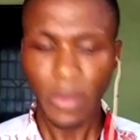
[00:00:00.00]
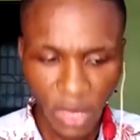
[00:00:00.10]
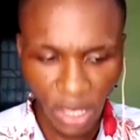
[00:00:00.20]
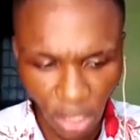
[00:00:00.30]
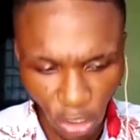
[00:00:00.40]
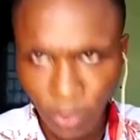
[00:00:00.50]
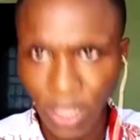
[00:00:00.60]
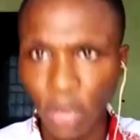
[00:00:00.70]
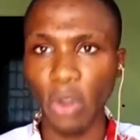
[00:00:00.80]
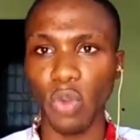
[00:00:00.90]
There should be a
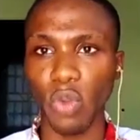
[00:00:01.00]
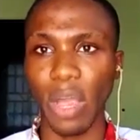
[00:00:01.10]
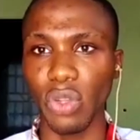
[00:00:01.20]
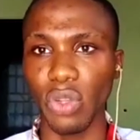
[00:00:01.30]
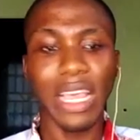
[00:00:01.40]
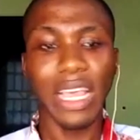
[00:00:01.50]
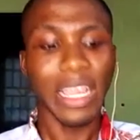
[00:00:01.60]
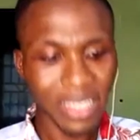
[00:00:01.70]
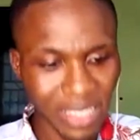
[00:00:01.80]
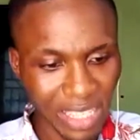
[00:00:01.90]
call to action.
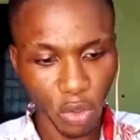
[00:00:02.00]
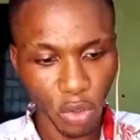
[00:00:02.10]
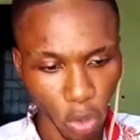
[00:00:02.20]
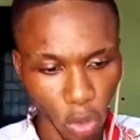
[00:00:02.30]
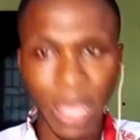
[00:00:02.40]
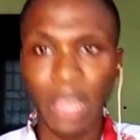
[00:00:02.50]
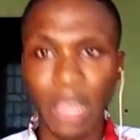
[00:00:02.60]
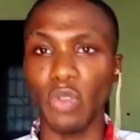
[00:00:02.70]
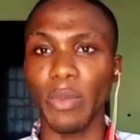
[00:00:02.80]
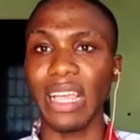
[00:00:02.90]
This thing must stop. No
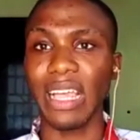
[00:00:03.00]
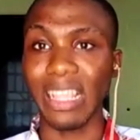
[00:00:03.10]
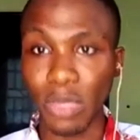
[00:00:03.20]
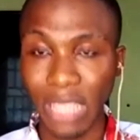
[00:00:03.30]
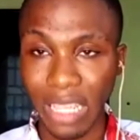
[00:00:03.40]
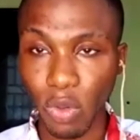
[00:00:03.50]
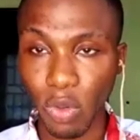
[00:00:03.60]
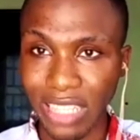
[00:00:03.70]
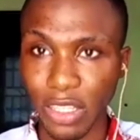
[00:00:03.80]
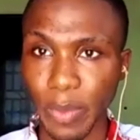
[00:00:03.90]
matter, like one thing I
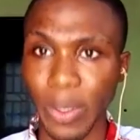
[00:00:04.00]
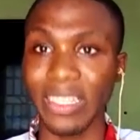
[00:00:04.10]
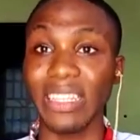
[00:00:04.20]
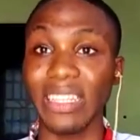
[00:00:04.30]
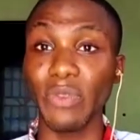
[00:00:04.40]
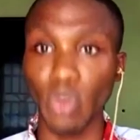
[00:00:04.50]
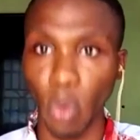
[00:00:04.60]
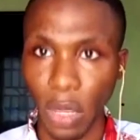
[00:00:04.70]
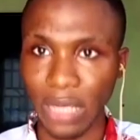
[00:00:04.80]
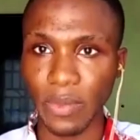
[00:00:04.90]
talked about, I said even
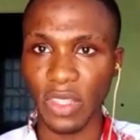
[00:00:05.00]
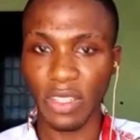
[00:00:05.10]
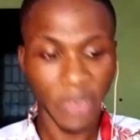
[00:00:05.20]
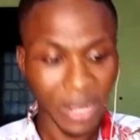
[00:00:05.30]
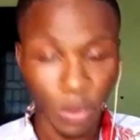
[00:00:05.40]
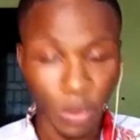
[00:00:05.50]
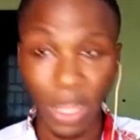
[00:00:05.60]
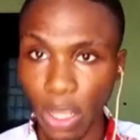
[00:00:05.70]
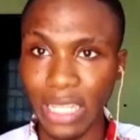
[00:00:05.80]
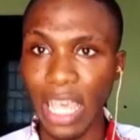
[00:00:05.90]
talking, the fact that we are
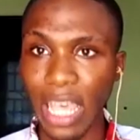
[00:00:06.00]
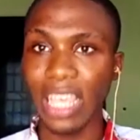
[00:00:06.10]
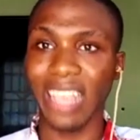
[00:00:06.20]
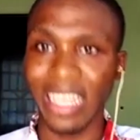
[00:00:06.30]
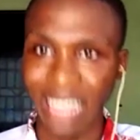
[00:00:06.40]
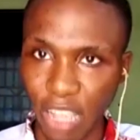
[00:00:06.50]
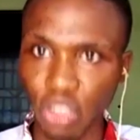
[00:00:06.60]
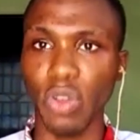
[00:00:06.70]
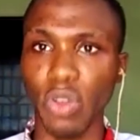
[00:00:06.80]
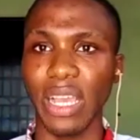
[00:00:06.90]
talking is an action
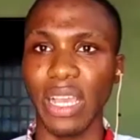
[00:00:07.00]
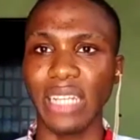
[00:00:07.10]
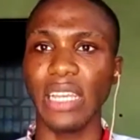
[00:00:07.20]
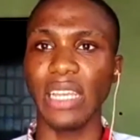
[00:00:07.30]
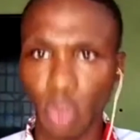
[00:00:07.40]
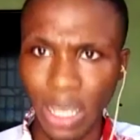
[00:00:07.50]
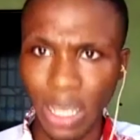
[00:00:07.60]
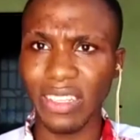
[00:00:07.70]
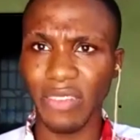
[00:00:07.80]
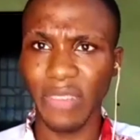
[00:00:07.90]
already. Talking is a
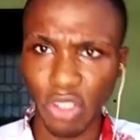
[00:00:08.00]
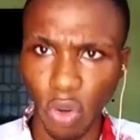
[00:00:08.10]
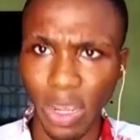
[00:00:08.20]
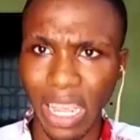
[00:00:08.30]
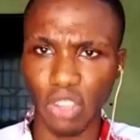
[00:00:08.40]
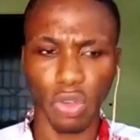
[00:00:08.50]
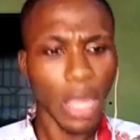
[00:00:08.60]
very strong action.